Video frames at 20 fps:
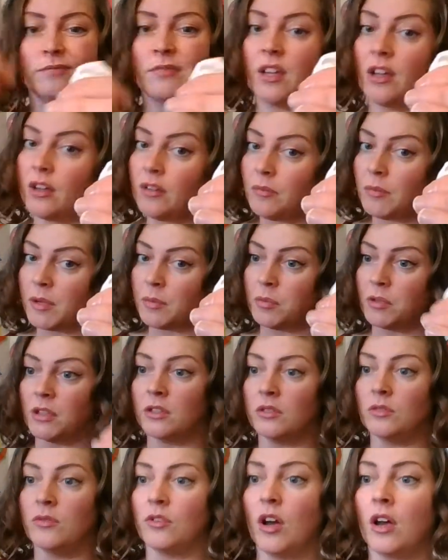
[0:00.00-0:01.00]
of my
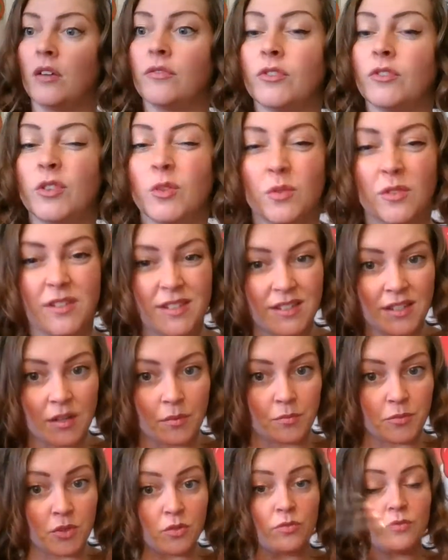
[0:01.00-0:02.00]
balloon off. You don't want to
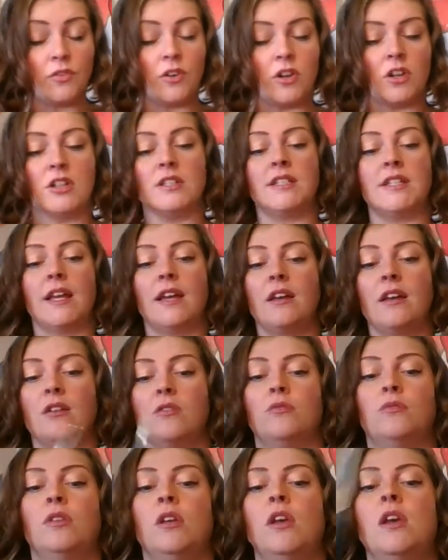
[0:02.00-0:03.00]
snip too far
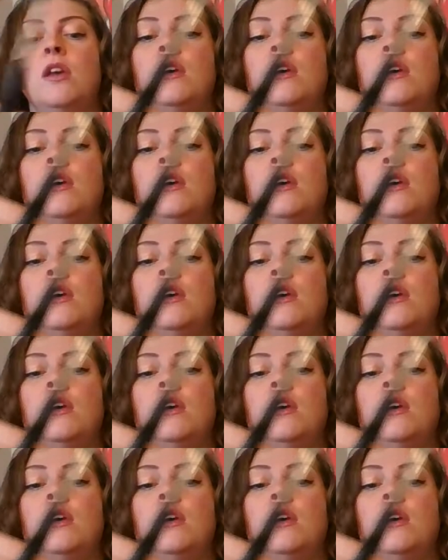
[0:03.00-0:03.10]
down.